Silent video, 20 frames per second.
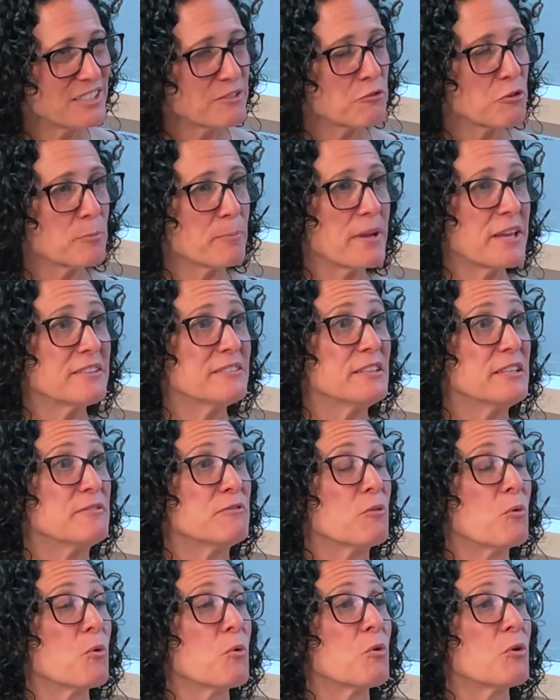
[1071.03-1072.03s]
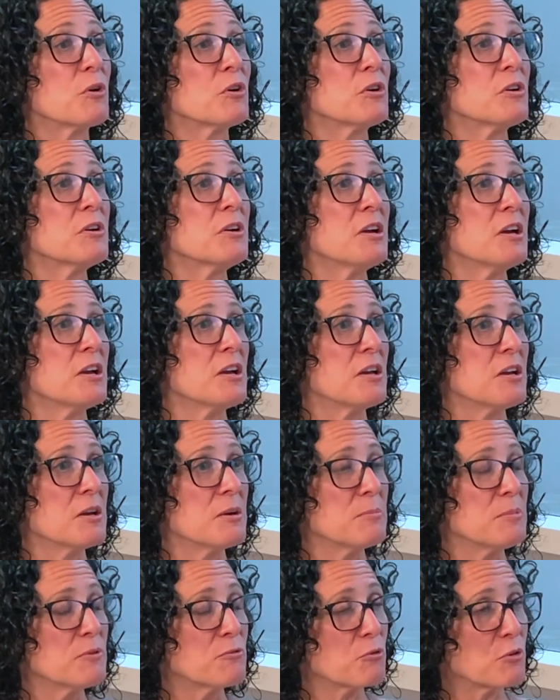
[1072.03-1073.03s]
for paid leave or
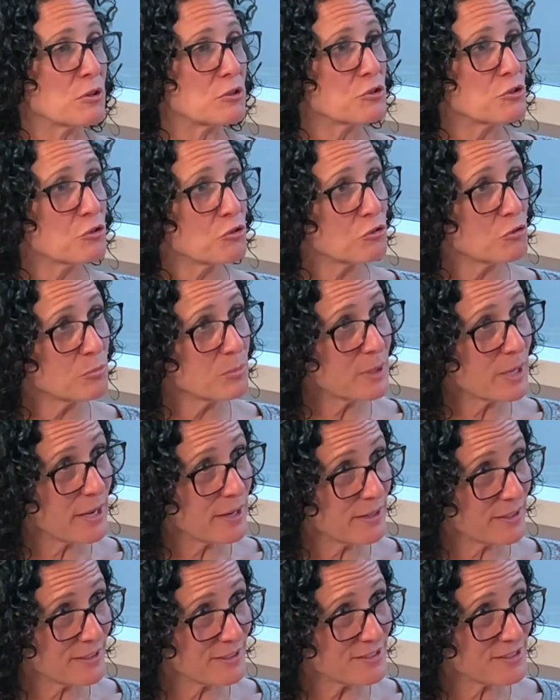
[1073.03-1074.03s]
before terminating